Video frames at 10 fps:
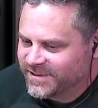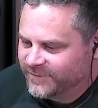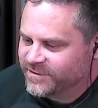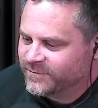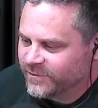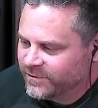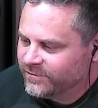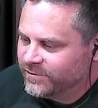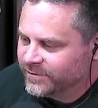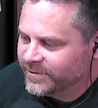Jefferson
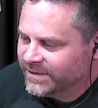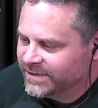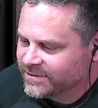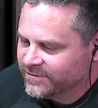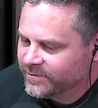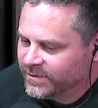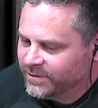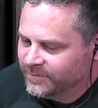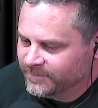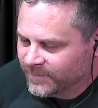Road. I mean, that's going to
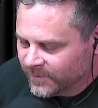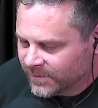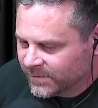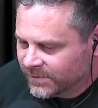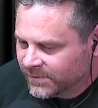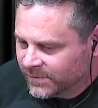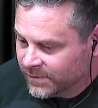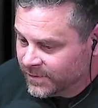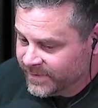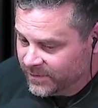be
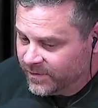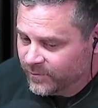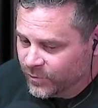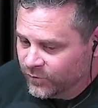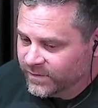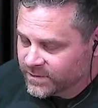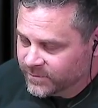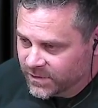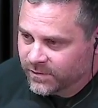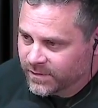I mean, they are moving
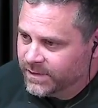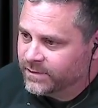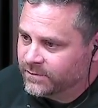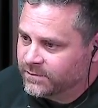some dirt now.